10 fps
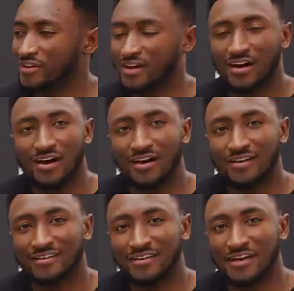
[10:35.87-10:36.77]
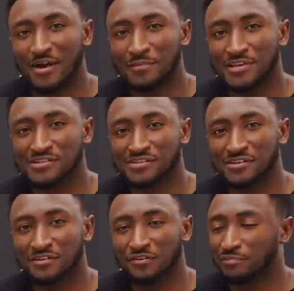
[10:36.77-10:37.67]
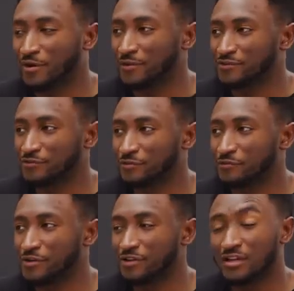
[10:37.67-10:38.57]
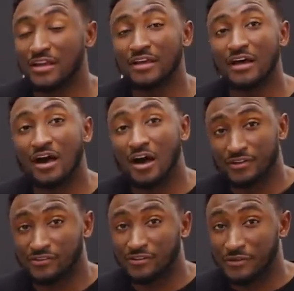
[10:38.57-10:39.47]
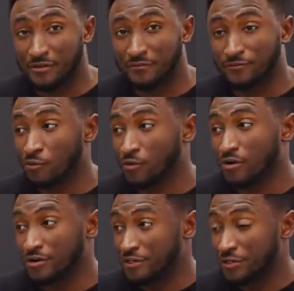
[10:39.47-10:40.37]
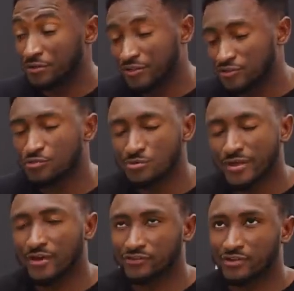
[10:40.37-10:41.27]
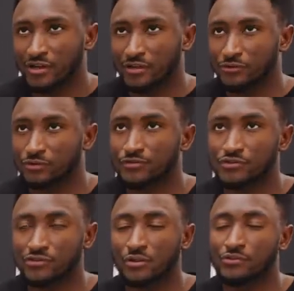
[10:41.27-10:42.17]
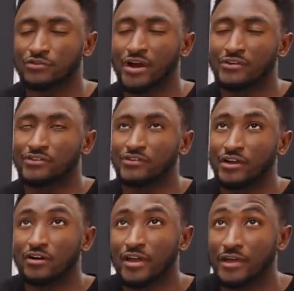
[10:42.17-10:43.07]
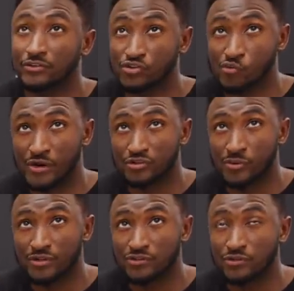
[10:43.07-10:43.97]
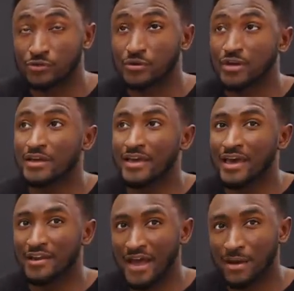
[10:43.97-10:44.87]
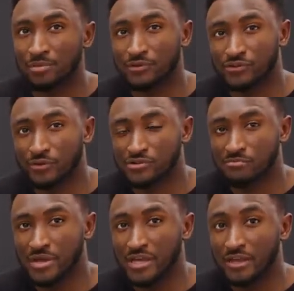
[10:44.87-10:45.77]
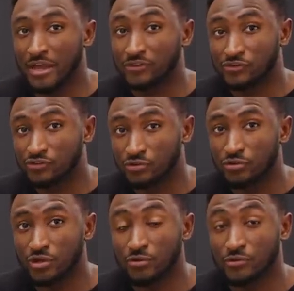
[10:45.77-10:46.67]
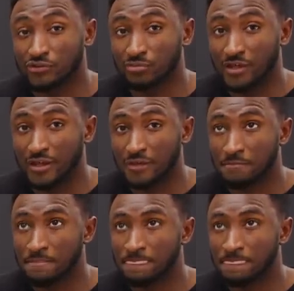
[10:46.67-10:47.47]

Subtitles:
an odd combination of parts, for real. Honestly, for nearly $2,000, if you just close your eyes and say, okay, it's 2022, and Apple is going to make a studio display,